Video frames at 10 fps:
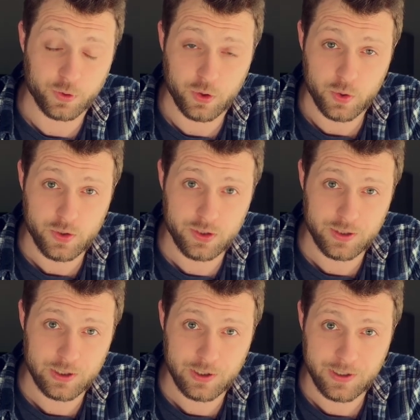
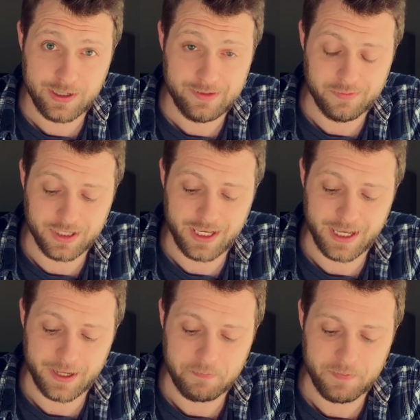goose
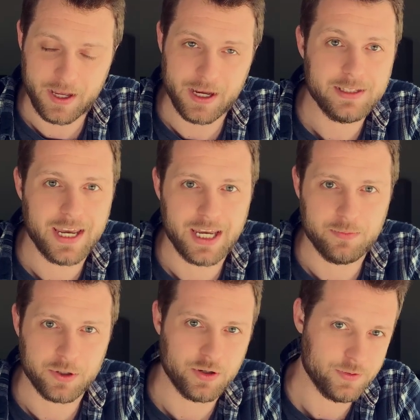became a
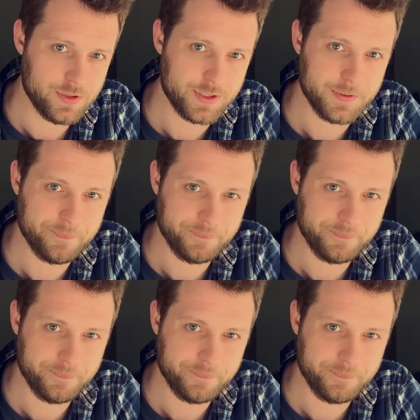tame goose.